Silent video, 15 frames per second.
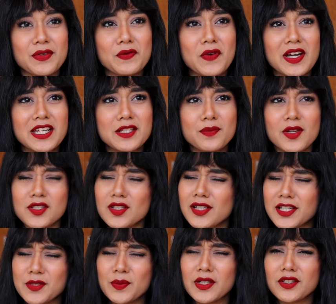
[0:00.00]
very special
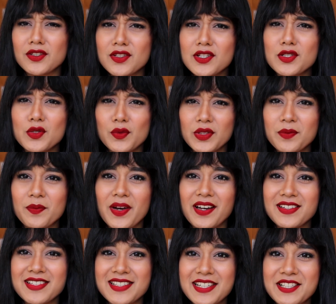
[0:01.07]
experiences over the
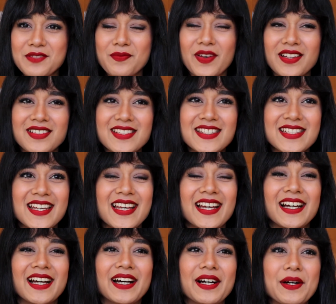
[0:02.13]
past six months.
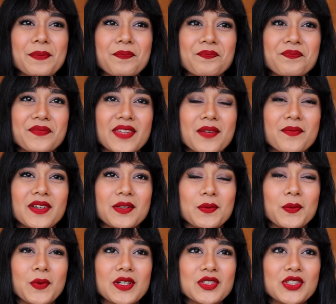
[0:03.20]
Mm, but
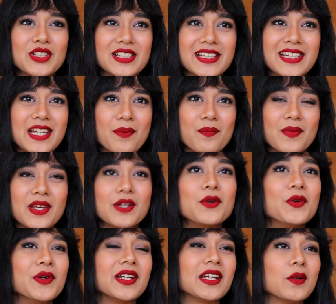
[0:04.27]
what really kept me
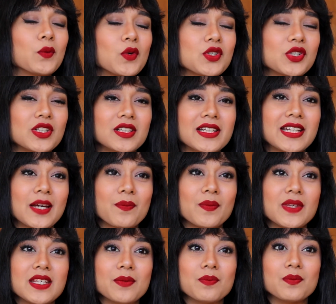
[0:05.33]
going and what really kept
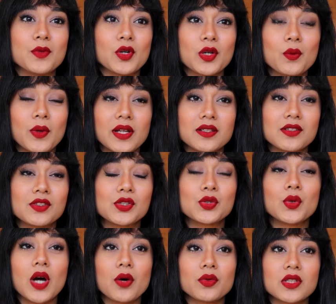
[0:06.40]
me motivated
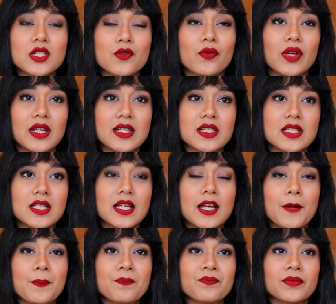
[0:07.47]
throughout this phase
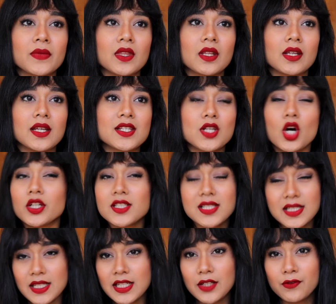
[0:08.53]
is
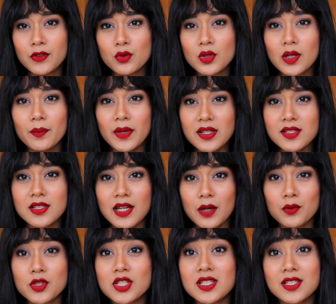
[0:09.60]
honestly few comments that I
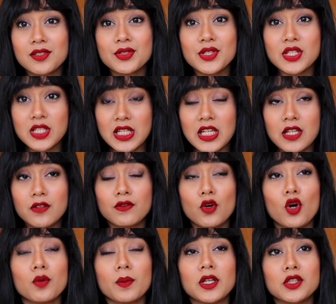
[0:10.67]
would still receive
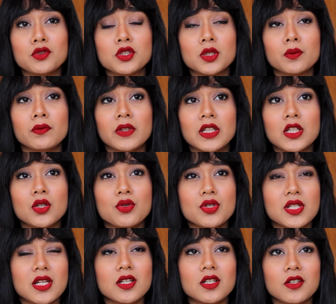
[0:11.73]
on my YouTube
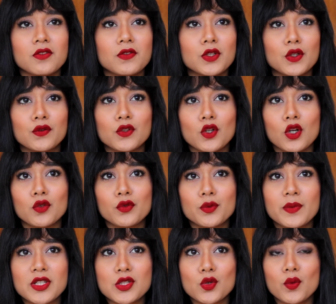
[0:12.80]
videos and few of you all
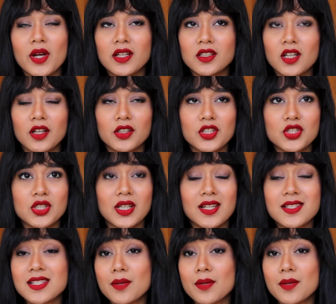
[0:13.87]
would be so encouraging and